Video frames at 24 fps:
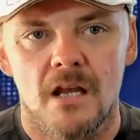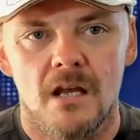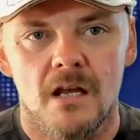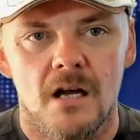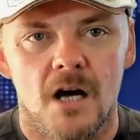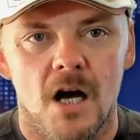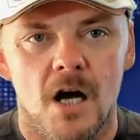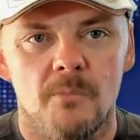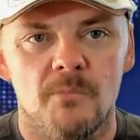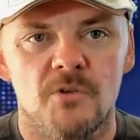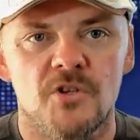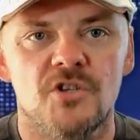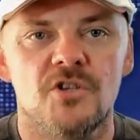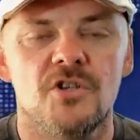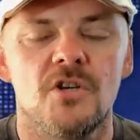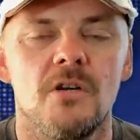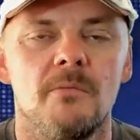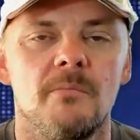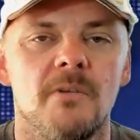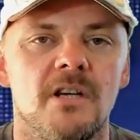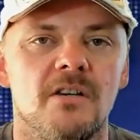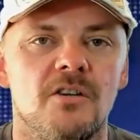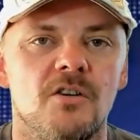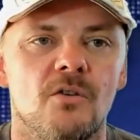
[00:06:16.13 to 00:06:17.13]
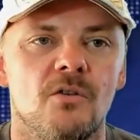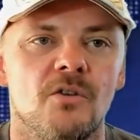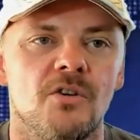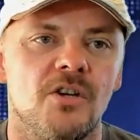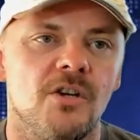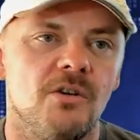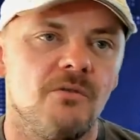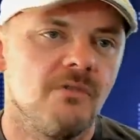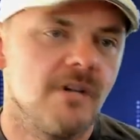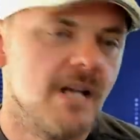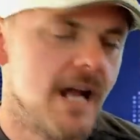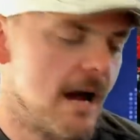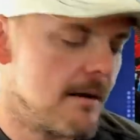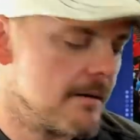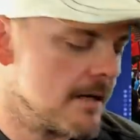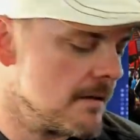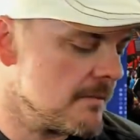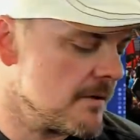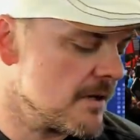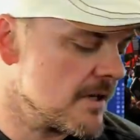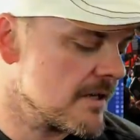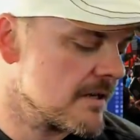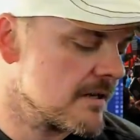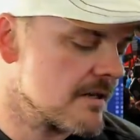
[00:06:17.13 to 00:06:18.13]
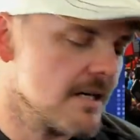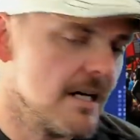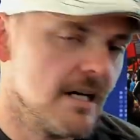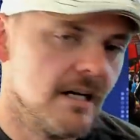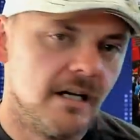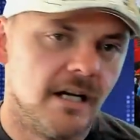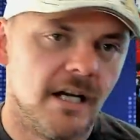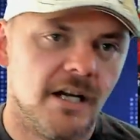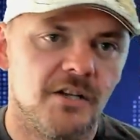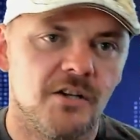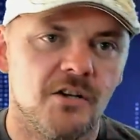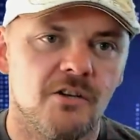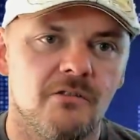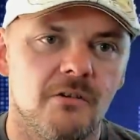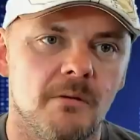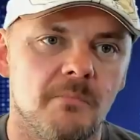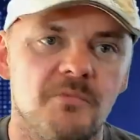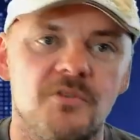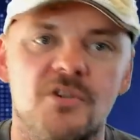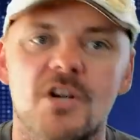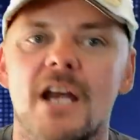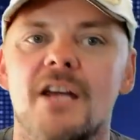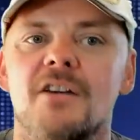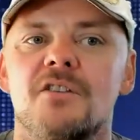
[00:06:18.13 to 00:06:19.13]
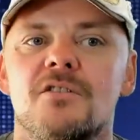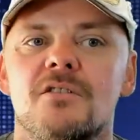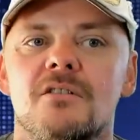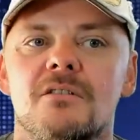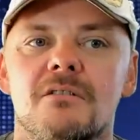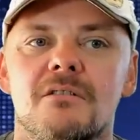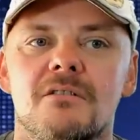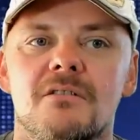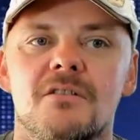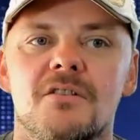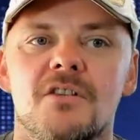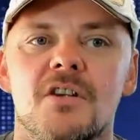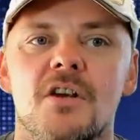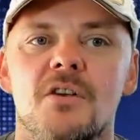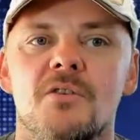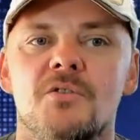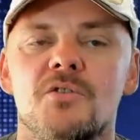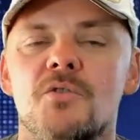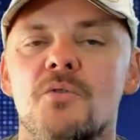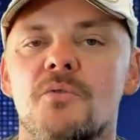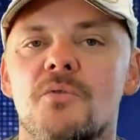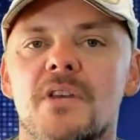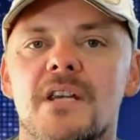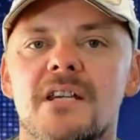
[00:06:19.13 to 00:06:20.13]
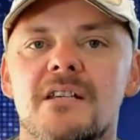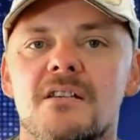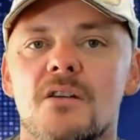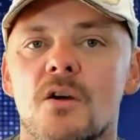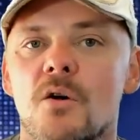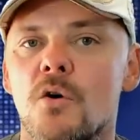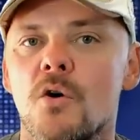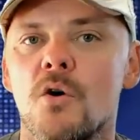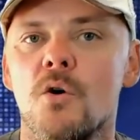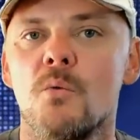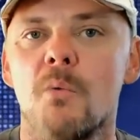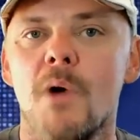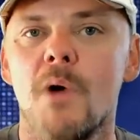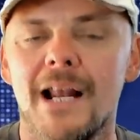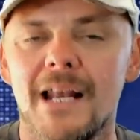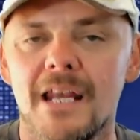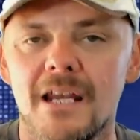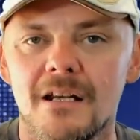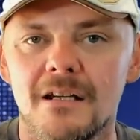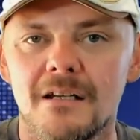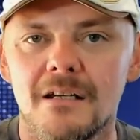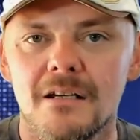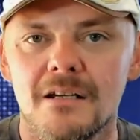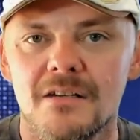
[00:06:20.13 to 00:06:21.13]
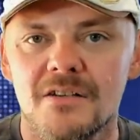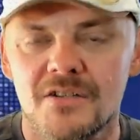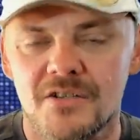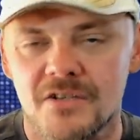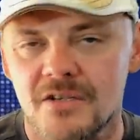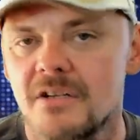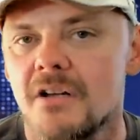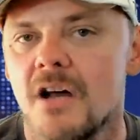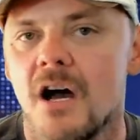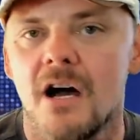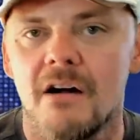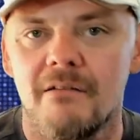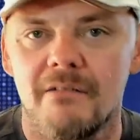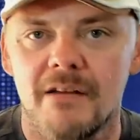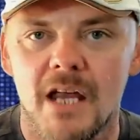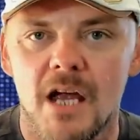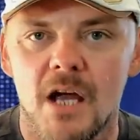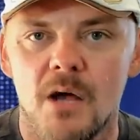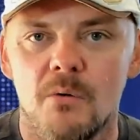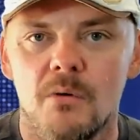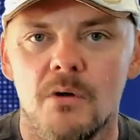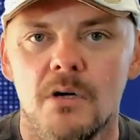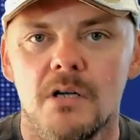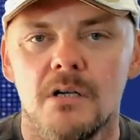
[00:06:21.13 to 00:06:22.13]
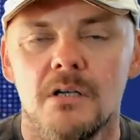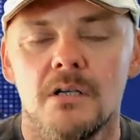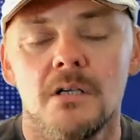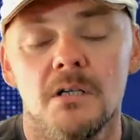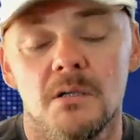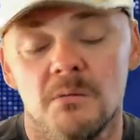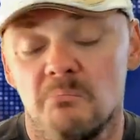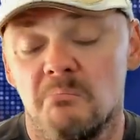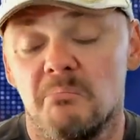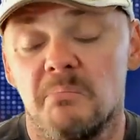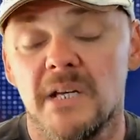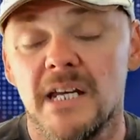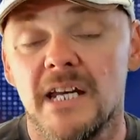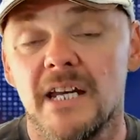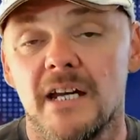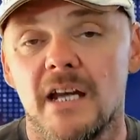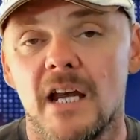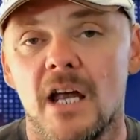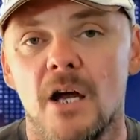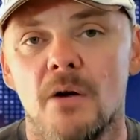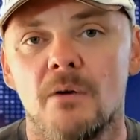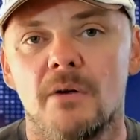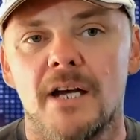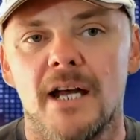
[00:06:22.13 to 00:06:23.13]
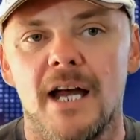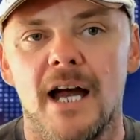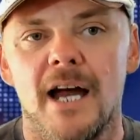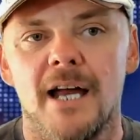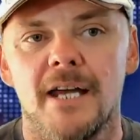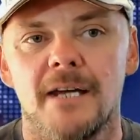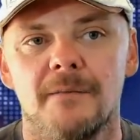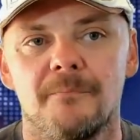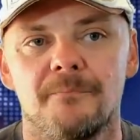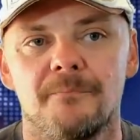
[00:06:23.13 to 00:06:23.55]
I'm assuming you're unanimous in your objections to this Orwellian scenario being okay.